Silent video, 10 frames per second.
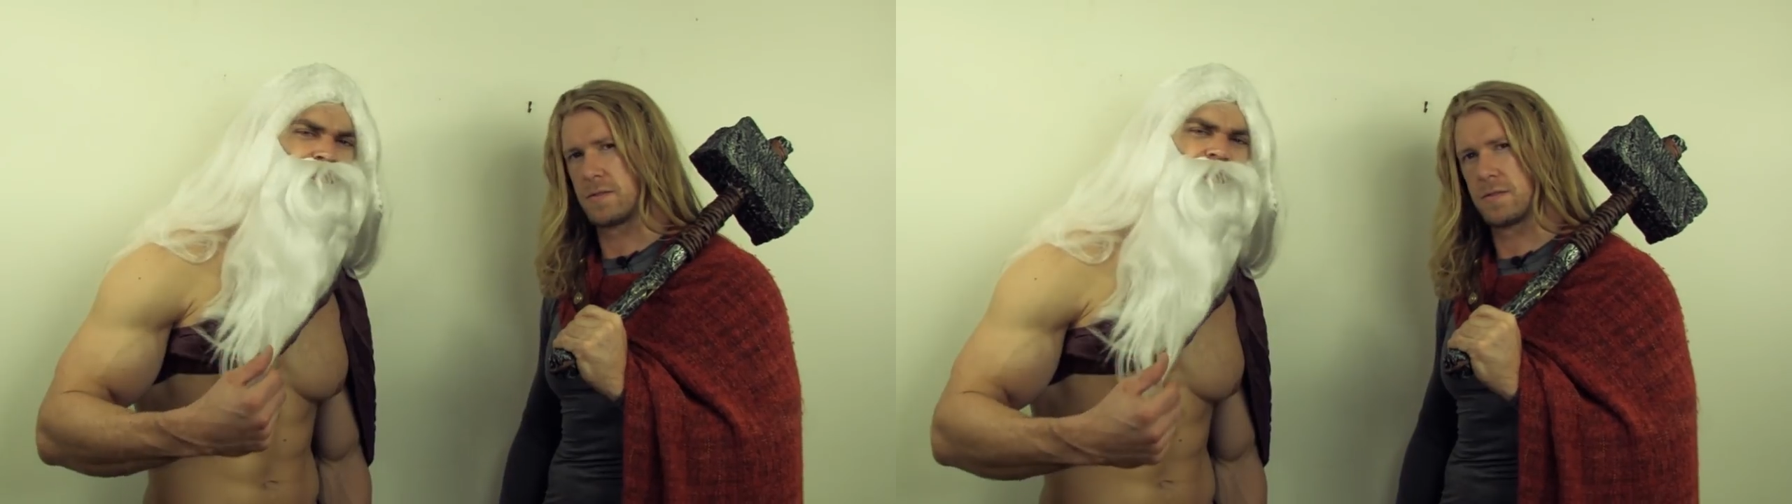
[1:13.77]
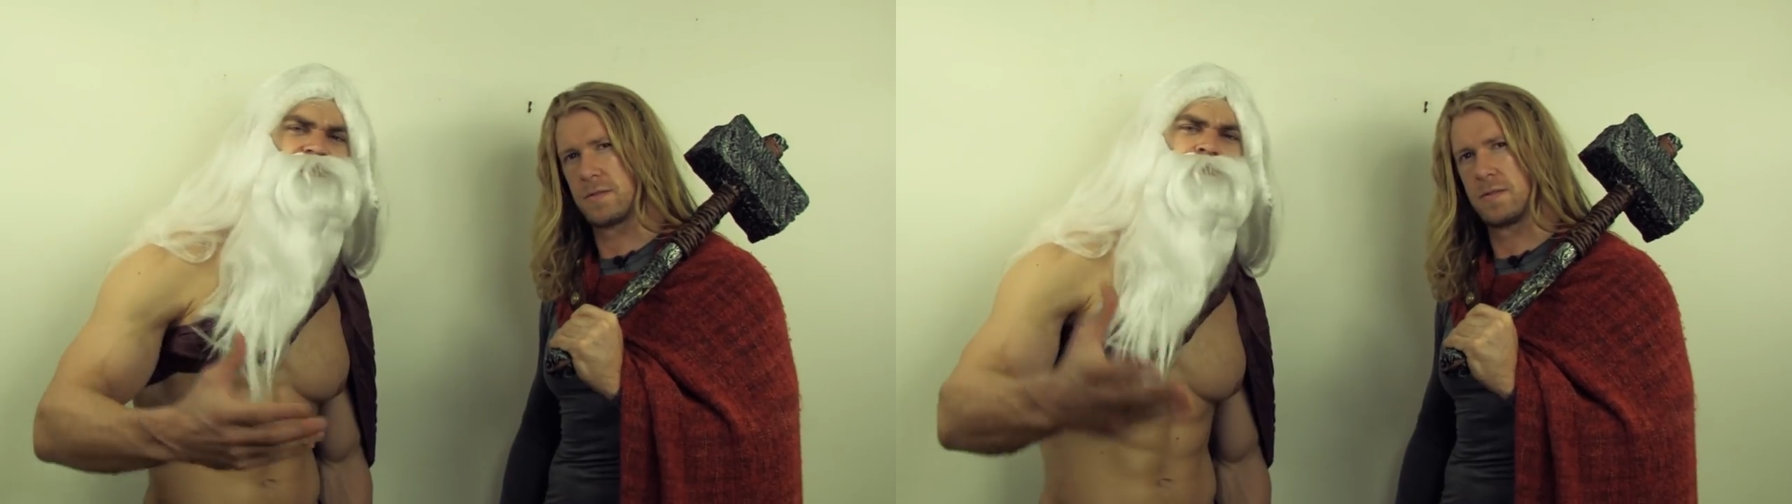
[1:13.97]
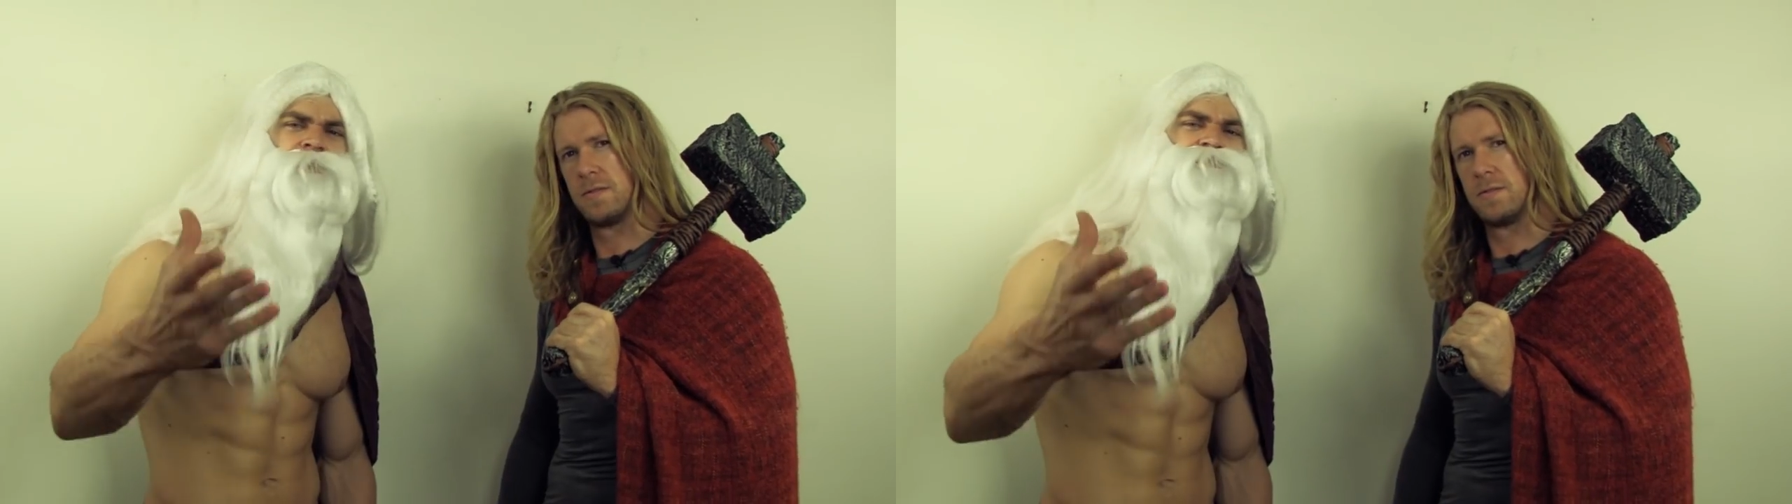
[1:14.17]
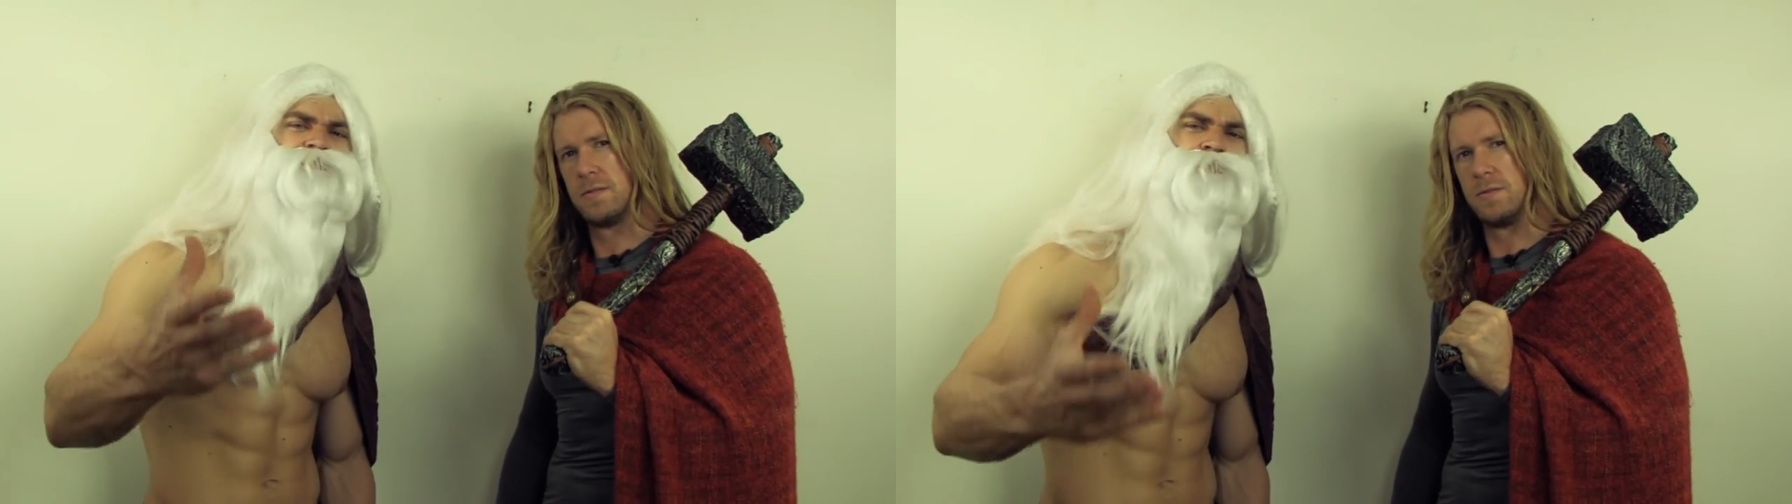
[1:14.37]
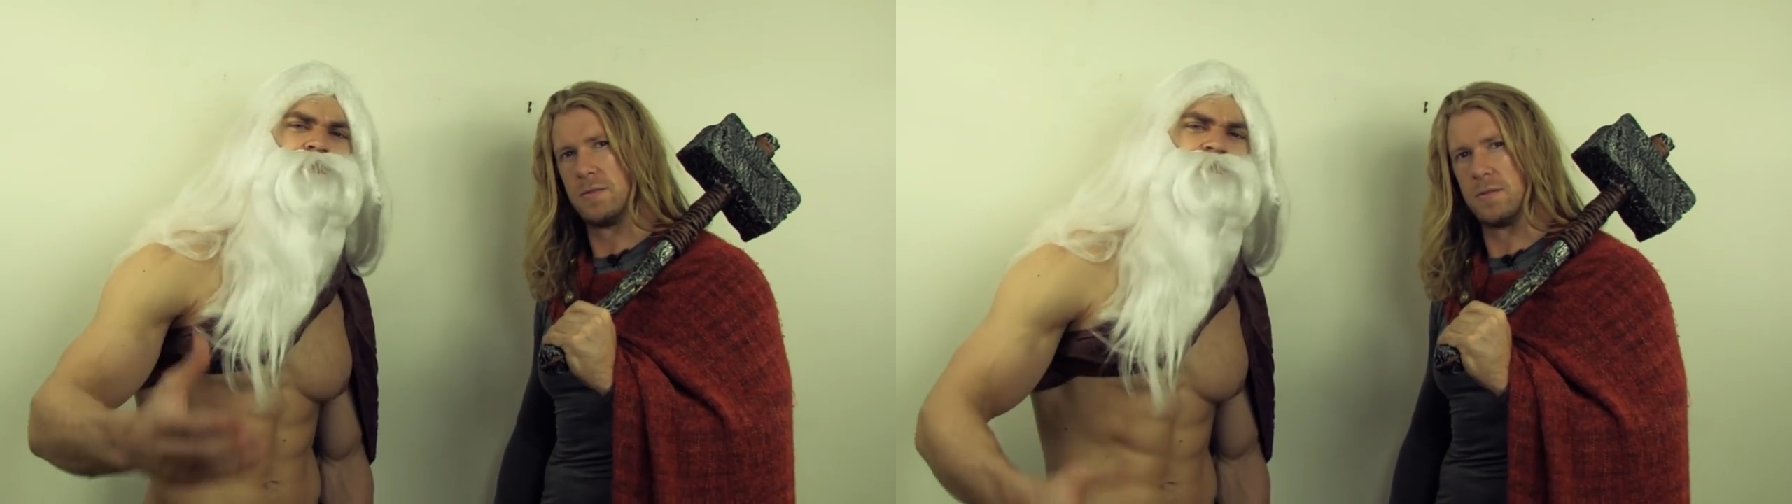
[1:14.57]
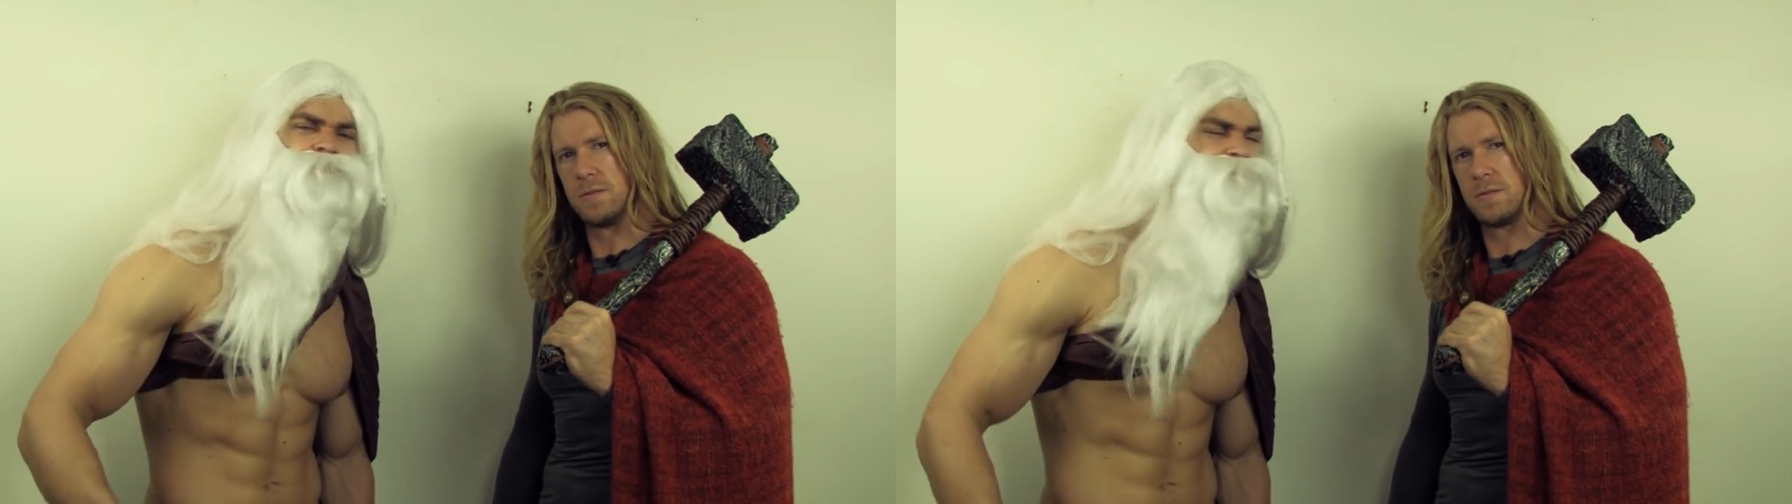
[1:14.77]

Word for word: He's a buff dude.